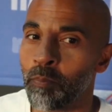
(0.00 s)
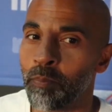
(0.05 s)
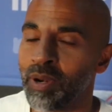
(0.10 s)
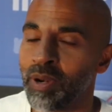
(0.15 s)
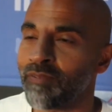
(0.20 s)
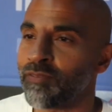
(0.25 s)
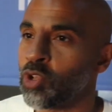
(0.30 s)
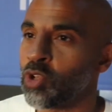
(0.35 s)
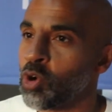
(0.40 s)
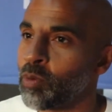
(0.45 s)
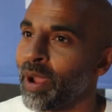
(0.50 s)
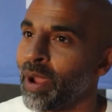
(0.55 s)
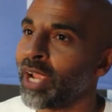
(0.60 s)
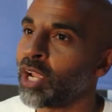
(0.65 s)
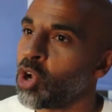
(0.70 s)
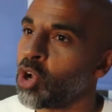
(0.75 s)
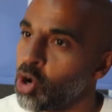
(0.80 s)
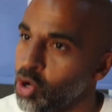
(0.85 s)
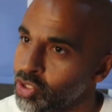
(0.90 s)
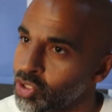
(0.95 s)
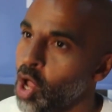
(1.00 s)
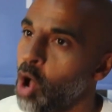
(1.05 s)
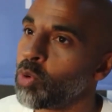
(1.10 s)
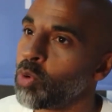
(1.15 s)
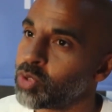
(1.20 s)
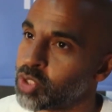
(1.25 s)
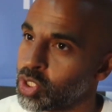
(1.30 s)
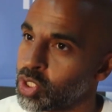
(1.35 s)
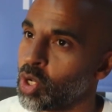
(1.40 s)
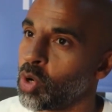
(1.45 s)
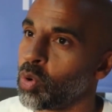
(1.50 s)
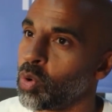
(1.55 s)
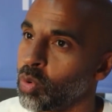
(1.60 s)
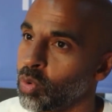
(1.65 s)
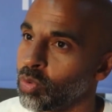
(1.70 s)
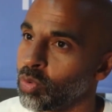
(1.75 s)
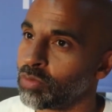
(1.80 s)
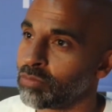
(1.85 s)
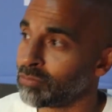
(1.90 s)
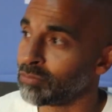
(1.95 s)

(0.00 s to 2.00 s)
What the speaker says: But if Eubank goes old school,